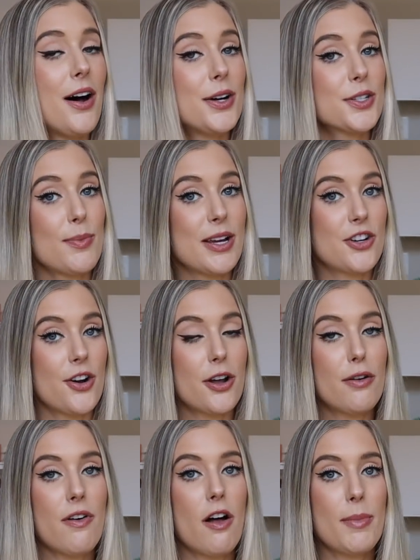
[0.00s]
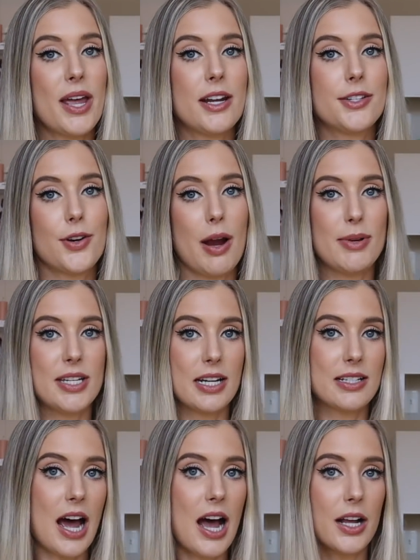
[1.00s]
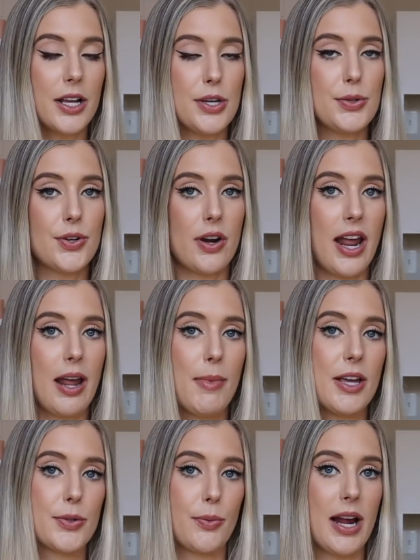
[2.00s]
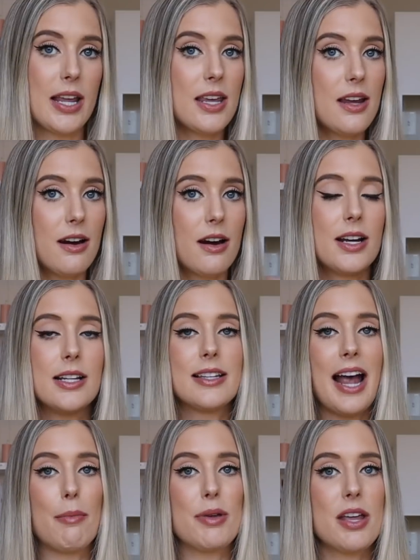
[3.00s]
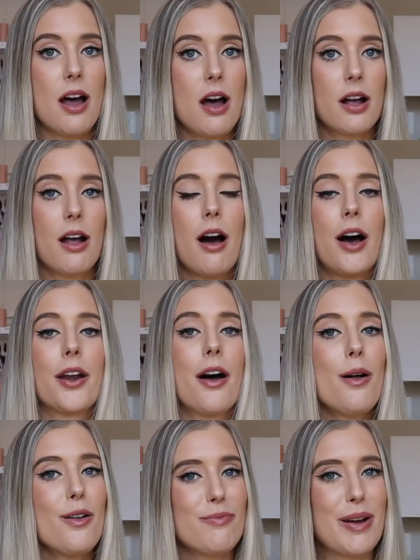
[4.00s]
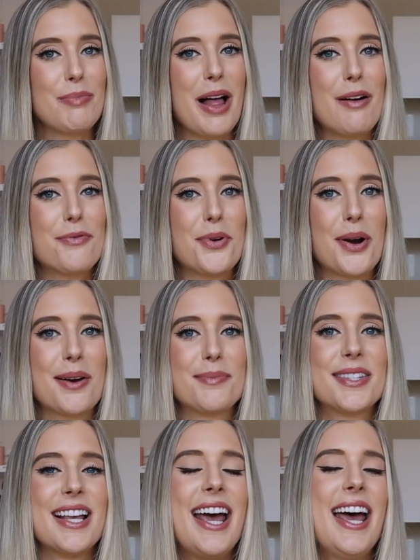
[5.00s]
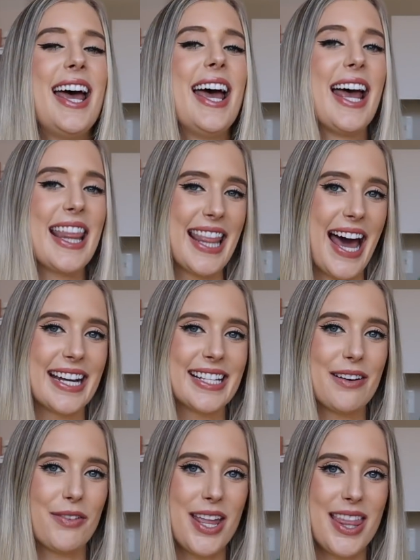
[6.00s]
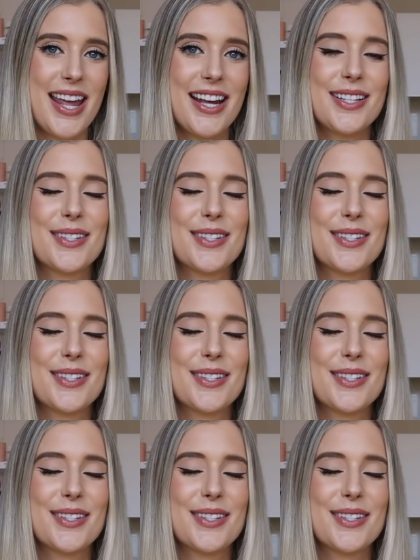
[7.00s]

Also make sure to go follow me on Instagram and TikTok. Username is right here. It's Abbey Yung on all of my platforms and that is everything.